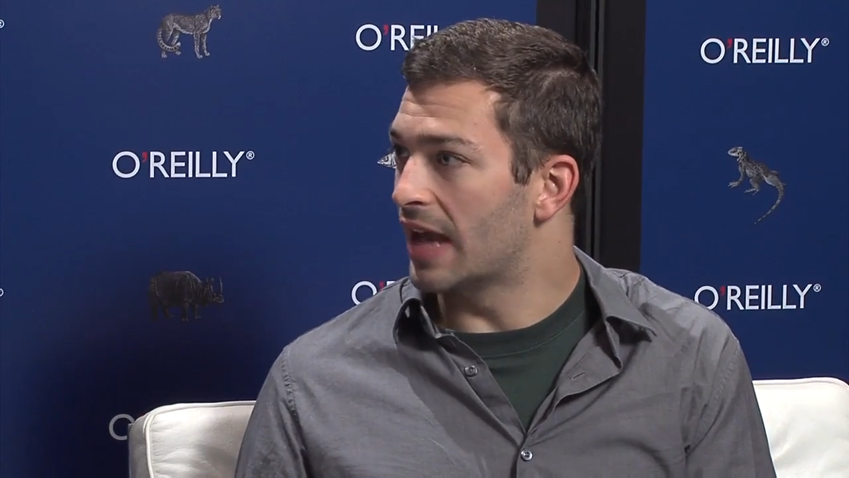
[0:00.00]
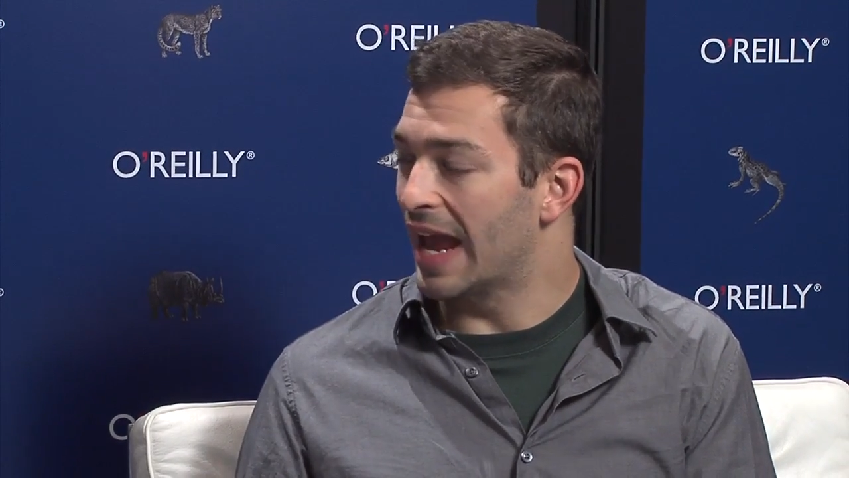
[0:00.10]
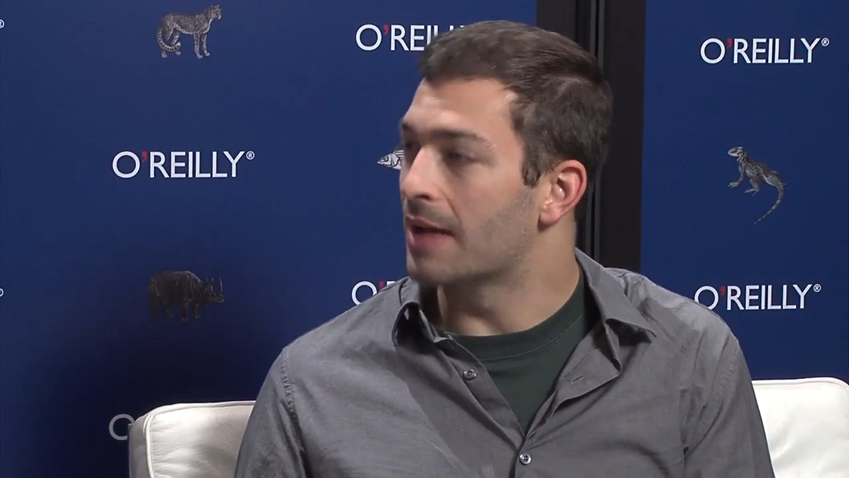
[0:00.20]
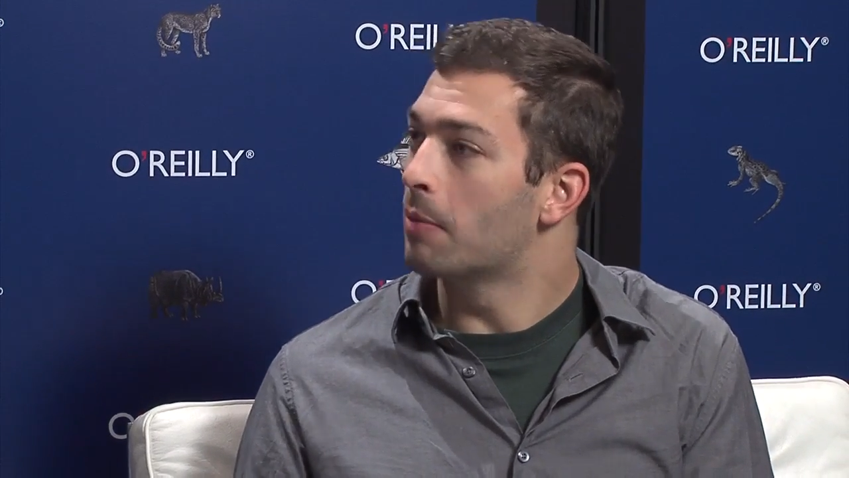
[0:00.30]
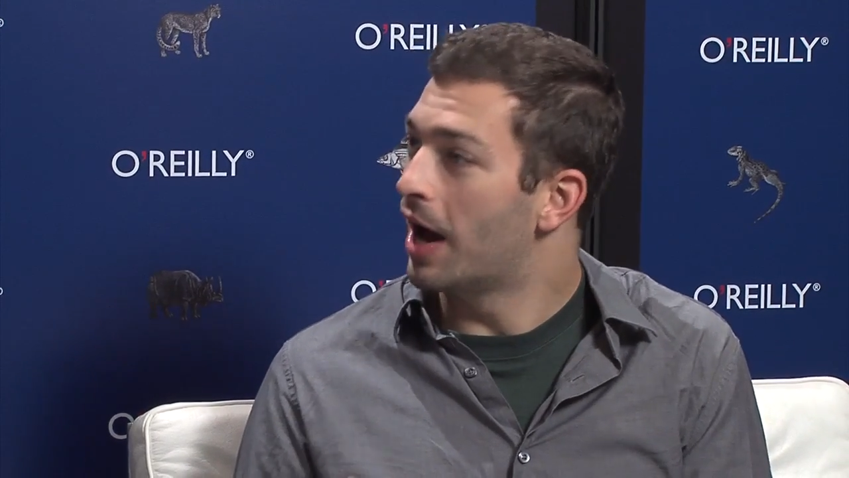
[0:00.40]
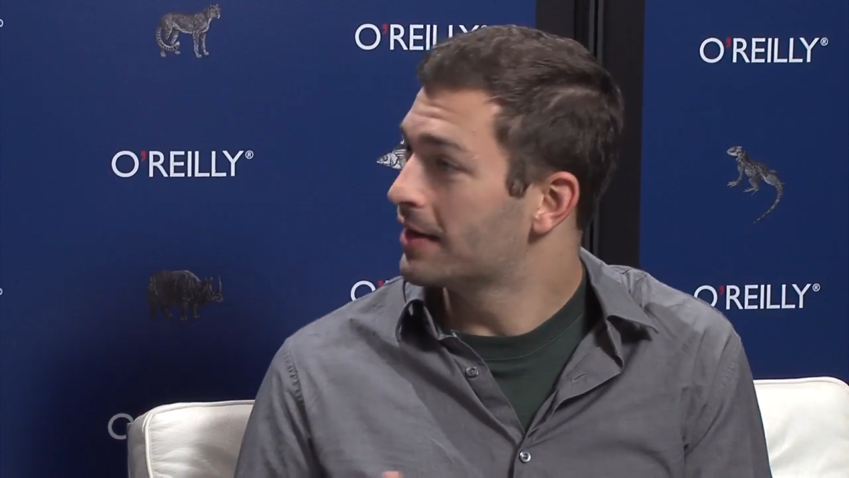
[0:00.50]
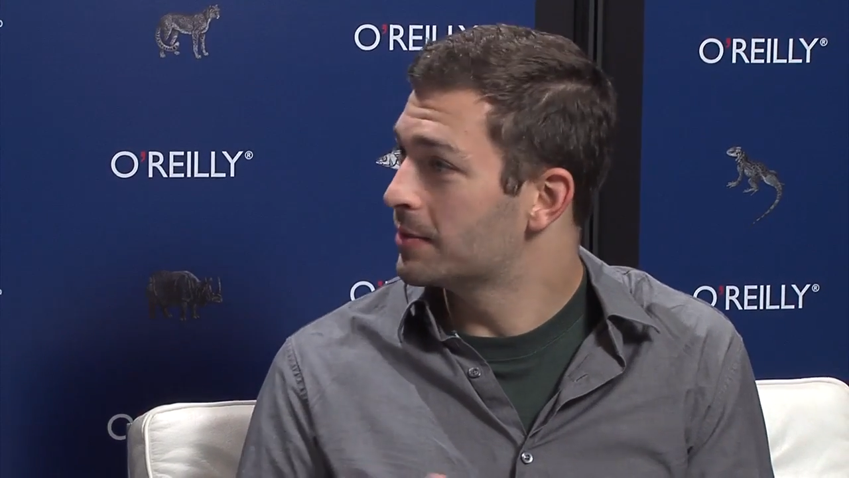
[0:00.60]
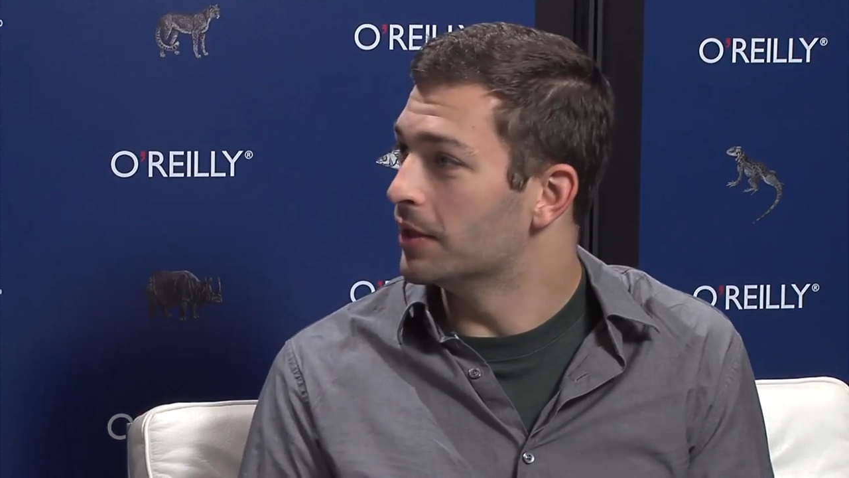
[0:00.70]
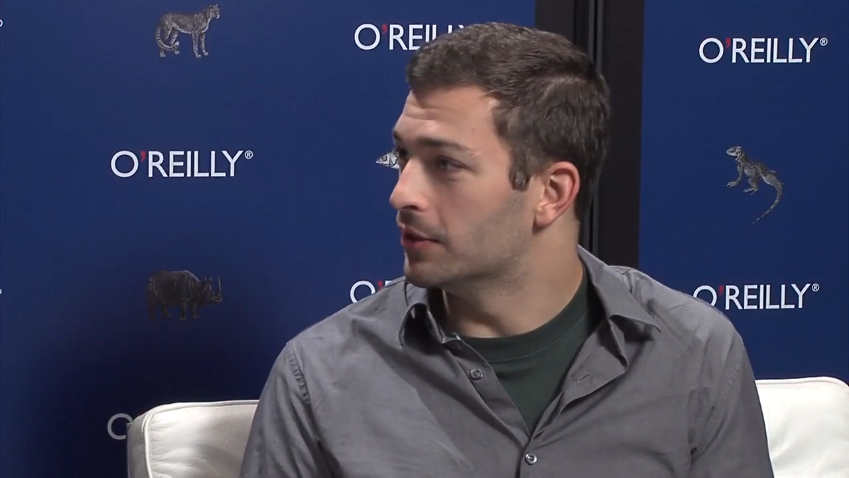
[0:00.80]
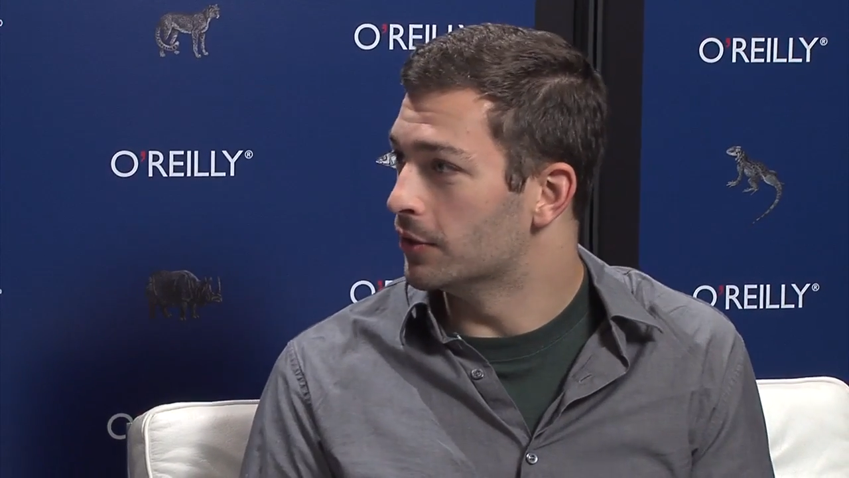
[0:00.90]
can't
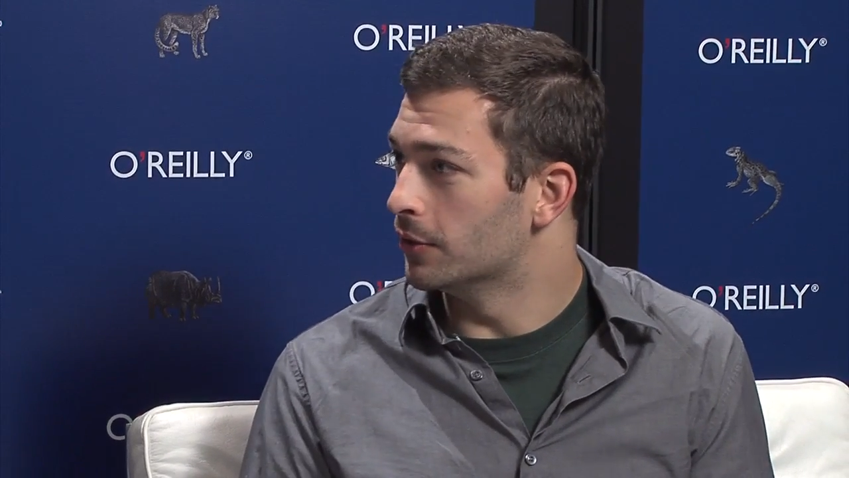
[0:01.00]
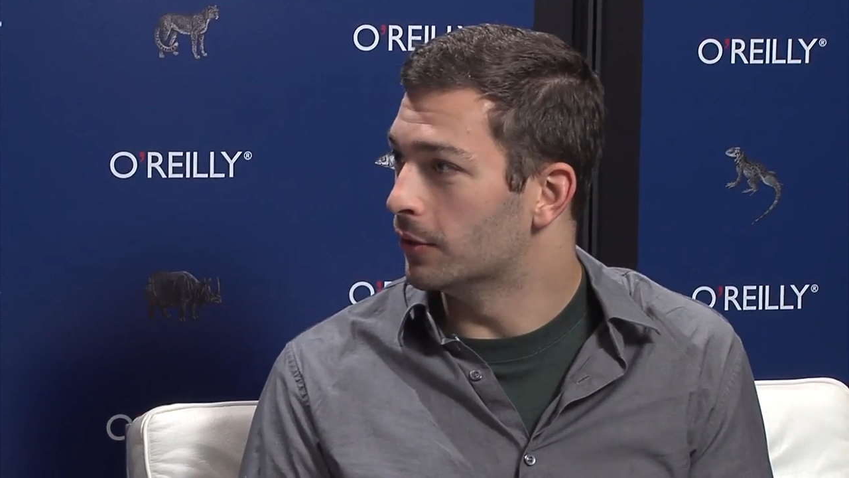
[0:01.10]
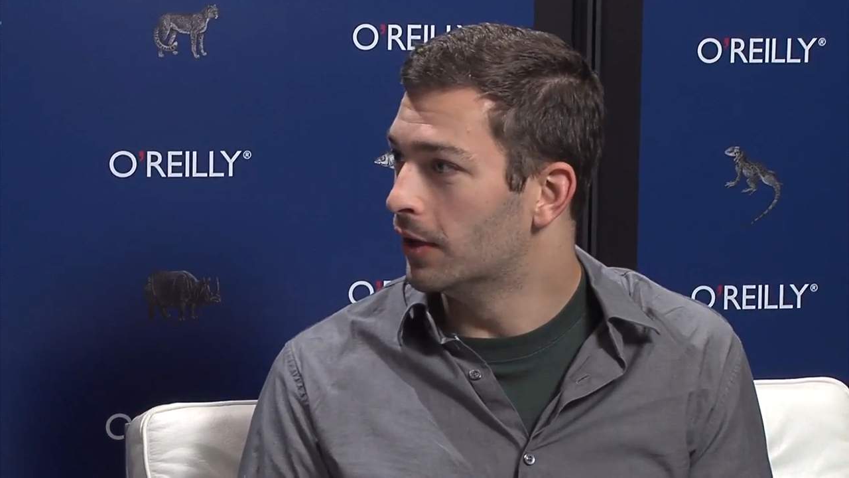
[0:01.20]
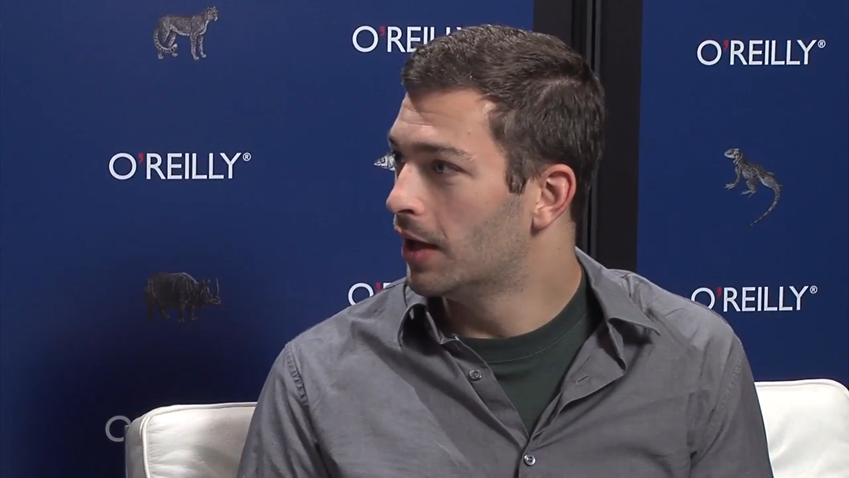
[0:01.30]
possibly do